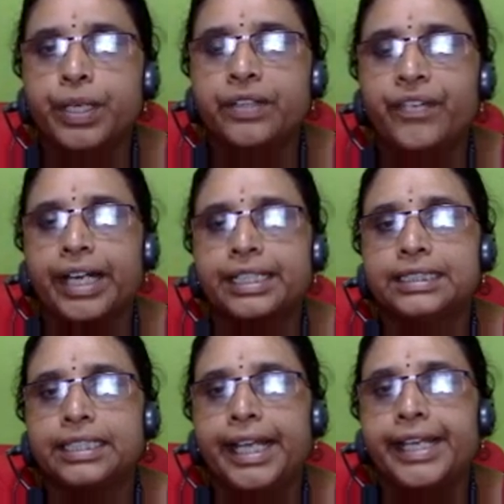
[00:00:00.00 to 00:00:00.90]
the
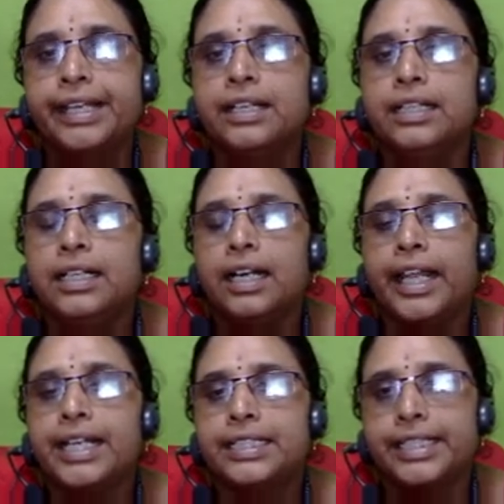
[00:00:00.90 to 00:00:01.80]
factors
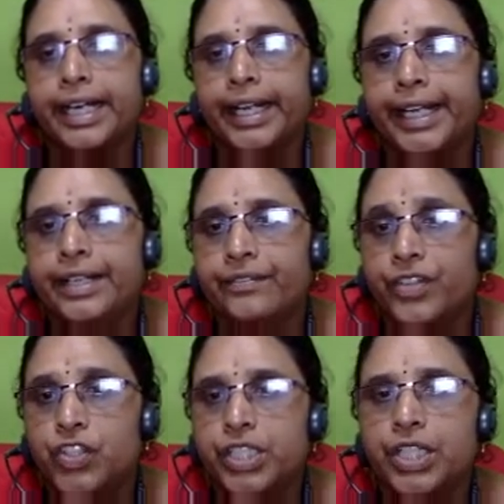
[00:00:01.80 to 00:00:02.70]
like terrain,
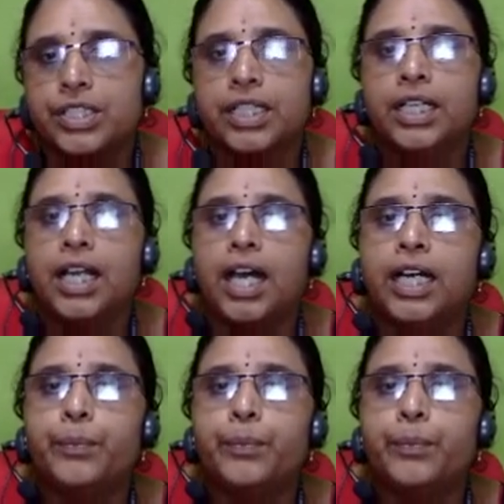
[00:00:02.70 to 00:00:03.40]
vegetation and